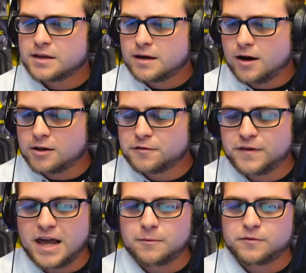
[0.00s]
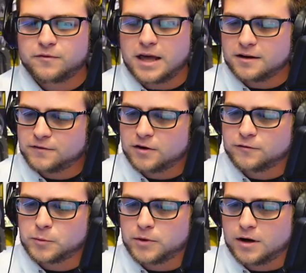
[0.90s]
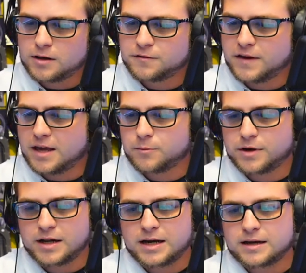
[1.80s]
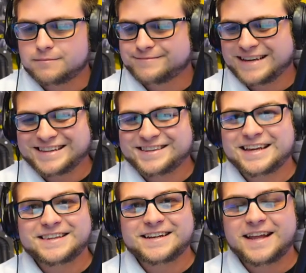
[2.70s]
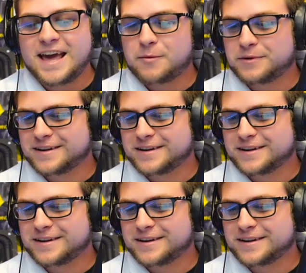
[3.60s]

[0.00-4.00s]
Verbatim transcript: Hall of Fame, NFL Football Hall of Fame, but uh, that that didn't happen.